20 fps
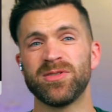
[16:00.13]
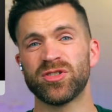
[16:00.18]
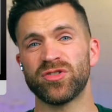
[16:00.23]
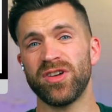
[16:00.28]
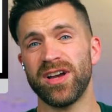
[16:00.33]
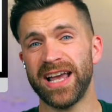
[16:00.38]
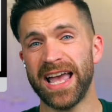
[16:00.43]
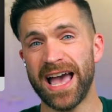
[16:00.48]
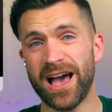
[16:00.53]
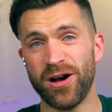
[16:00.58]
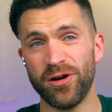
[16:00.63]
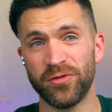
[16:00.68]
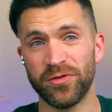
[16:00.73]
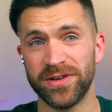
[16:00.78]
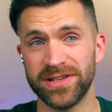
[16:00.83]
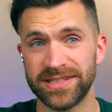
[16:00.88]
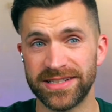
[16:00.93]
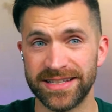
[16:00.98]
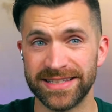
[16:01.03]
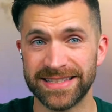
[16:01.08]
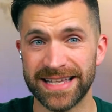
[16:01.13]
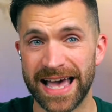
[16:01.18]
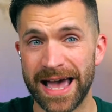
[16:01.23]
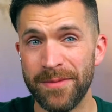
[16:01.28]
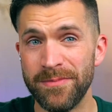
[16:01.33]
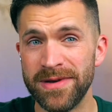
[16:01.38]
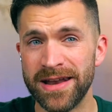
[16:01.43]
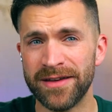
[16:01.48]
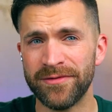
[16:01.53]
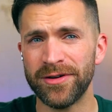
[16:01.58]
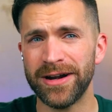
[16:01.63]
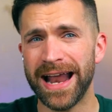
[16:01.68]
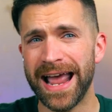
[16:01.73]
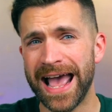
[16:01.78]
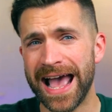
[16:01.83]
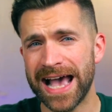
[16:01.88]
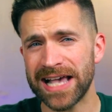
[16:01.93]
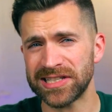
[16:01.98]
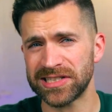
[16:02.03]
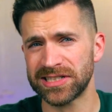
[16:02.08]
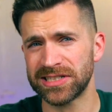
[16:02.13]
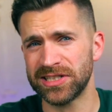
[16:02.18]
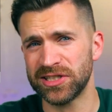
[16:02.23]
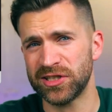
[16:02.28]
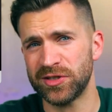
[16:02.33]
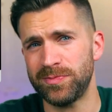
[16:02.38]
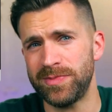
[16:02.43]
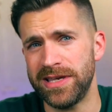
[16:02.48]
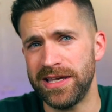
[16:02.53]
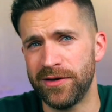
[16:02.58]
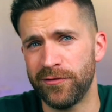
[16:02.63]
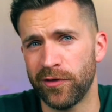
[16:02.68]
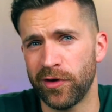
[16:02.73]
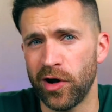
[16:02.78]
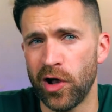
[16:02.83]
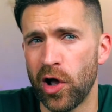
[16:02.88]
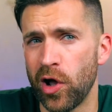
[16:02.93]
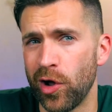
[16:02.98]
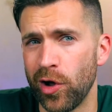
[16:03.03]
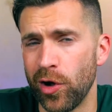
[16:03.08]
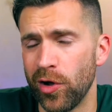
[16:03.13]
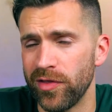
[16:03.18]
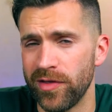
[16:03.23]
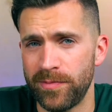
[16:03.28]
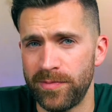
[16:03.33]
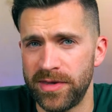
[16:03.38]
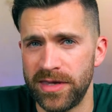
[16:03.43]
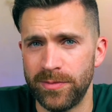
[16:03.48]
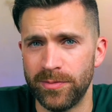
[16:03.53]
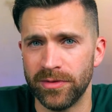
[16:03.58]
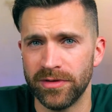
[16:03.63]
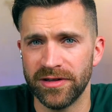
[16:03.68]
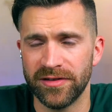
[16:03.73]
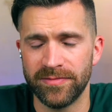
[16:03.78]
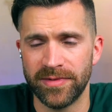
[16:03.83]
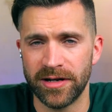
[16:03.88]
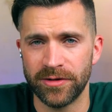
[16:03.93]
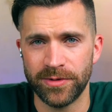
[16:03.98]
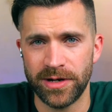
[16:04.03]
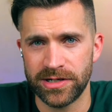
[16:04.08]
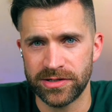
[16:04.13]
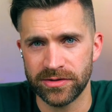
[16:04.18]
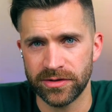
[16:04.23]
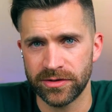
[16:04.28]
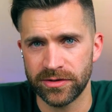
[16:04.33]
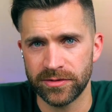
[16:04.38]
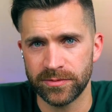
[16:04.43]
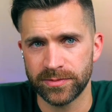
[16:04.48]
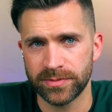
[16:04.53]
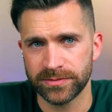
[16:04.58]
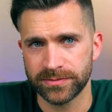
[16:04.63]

struck how, for instance, I'm never asked to speak for all the people of my racial group.